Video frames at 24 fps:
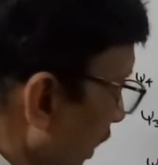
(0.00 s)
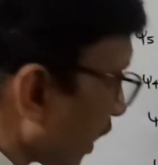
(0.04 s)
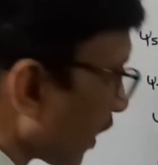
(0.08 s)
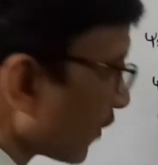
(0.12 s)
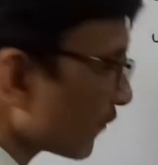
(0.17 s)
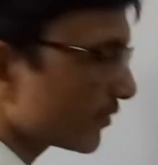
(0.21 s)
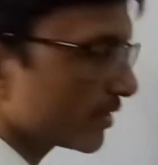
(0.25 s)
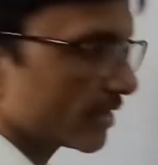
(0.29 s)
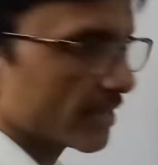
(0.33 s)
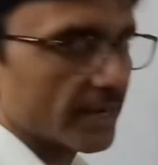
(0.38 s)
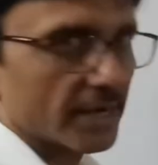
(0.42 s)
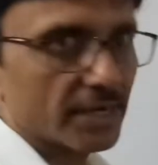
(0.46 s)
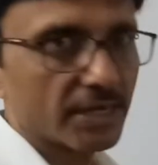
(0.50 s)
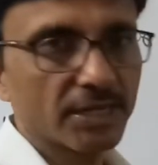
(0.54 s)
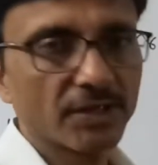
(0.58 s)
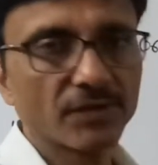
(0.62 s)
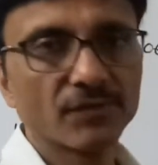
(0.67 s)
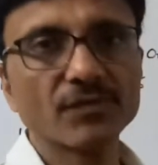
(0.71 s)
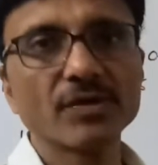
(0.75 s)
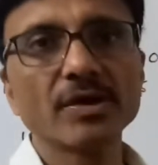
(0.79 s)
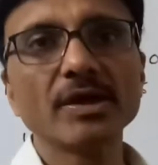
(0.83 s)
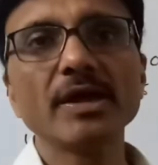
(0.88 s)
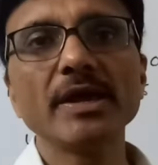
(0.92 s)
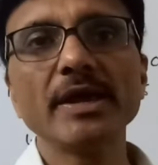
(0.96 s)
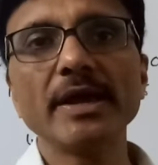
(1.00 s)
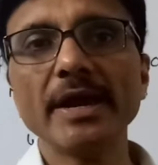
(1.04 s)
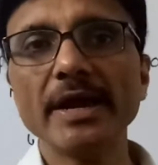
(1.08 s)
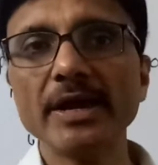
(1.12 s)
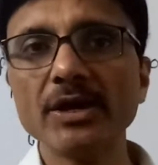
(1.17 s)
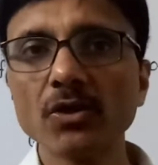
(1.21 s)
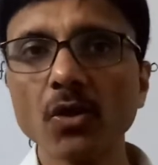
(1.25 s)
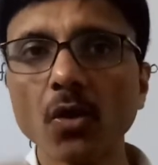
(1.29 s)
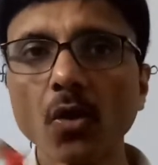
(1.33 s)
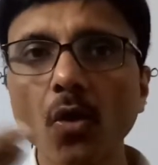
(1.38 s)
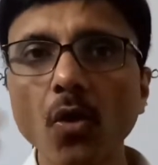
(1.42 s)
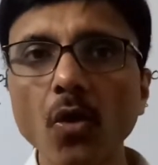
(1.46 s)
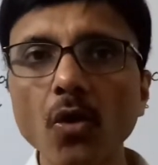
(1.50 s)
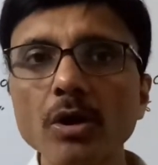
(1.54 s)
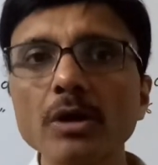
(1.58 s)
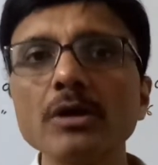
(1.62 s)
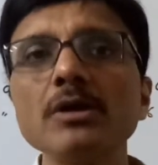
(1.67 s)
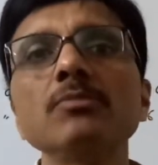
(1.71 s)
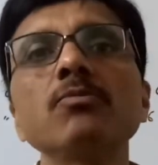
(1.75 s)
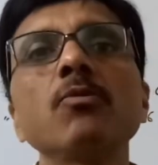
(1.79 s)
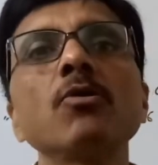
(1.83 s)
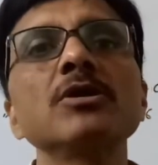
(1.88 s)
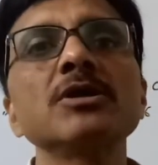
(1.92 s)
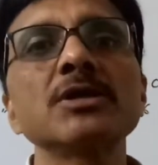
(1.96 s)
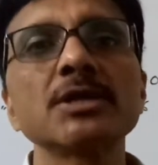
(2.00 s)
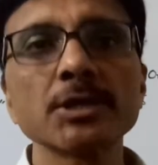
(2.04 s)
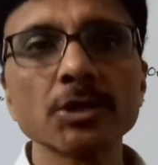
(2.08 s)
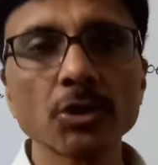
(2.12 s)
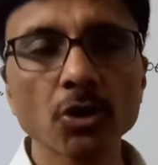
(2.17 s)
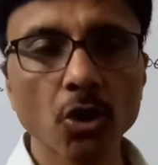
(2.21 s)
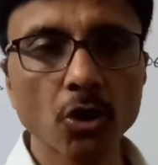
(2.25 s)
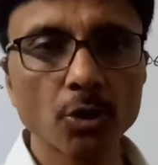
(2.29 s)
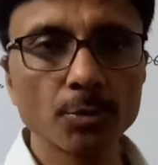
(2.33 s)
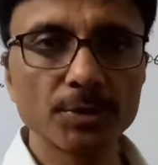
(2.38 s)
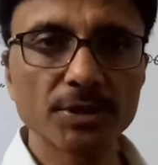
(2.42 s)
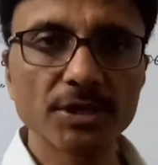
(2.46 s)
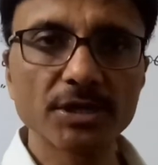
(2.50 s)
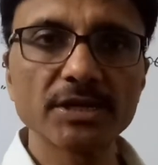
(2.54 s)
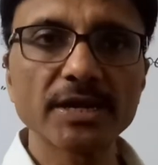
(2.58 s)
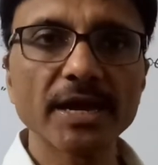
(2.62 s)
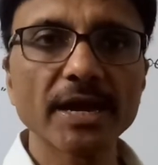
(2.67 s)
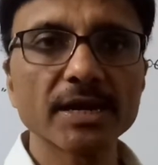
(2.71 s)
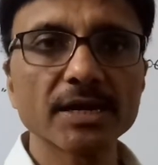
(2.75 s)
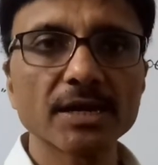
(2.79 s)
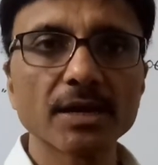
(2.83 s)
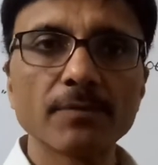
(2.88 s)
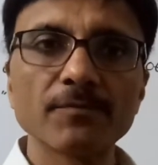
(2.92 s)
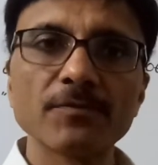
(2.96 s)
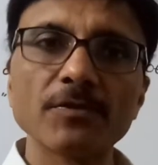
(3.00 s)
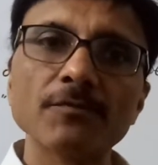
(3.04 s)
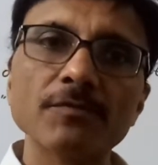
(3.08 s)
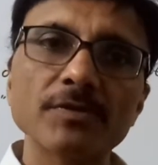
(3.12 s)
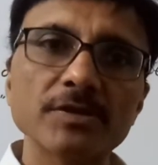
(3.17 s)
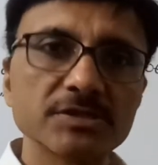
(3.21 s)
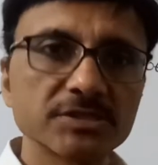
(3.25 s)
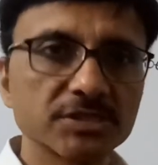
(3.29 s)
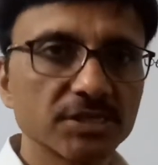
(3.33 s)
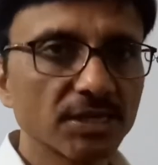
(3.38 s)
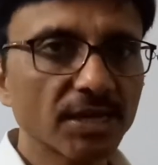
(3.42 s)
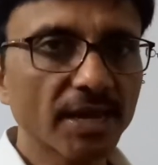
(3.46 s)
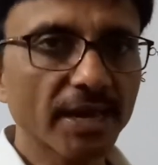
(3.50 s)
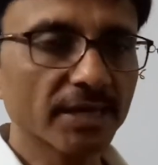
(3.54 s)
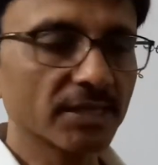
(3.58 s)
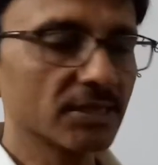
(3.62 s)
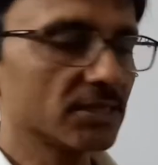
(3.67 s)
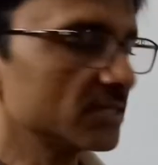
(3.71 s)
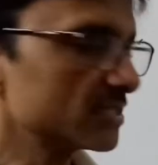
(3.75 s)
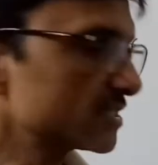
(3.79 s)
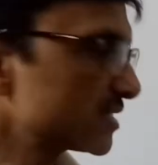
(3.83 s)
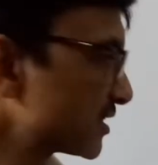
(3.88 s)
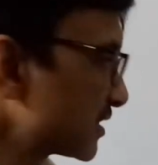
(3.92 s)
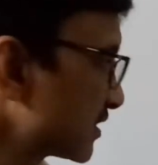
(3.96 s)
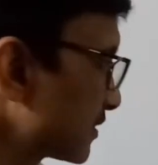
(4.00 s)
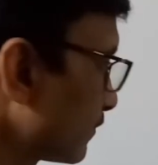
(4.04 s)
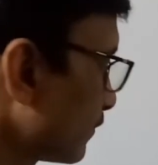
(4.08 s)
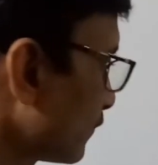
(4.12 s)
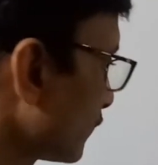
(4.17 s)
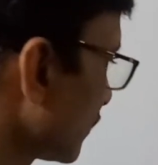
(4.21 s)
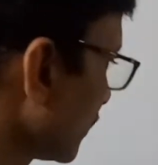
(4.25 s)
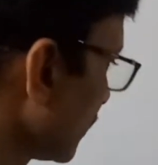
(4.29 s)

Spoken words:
half negative. In all molecular orbital diagram we will see like this.